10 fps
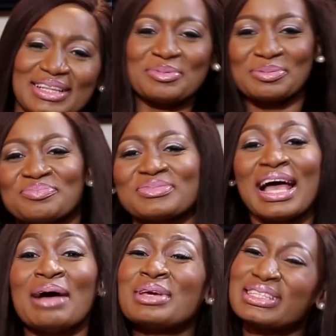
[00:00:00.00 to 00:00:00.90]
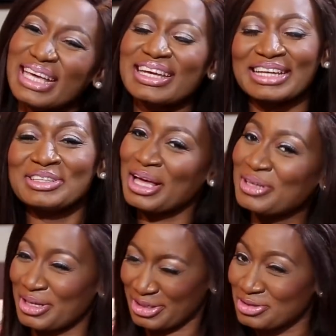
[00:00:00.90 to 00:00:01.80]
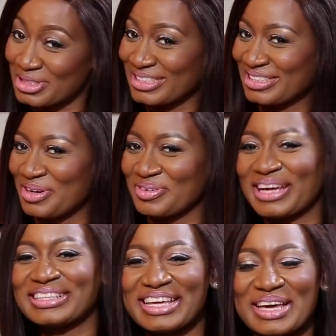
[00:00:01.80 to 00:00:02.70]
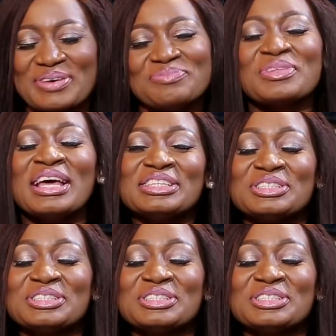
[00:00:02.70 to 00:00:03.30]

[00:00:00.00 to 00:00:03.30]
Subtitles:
I'm excited. You can tell, right? Yeah.